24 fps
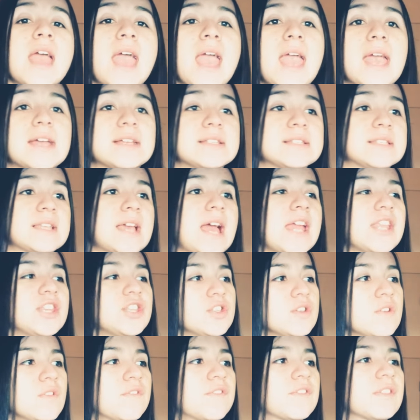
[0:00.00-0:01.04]
And I
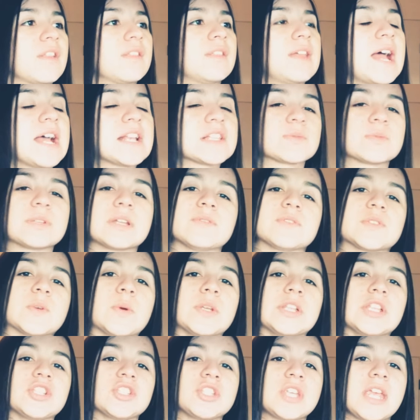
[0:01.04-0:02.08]
knew for the last one I was
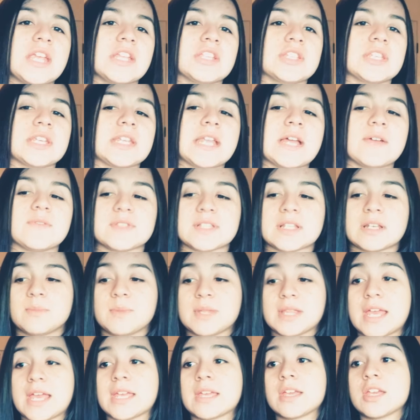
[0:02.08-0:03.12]
going to change it, and I was going to
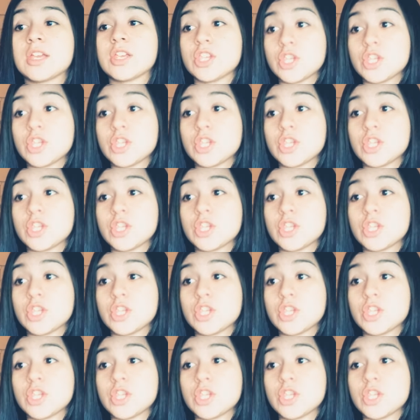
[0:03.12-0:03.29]
be like,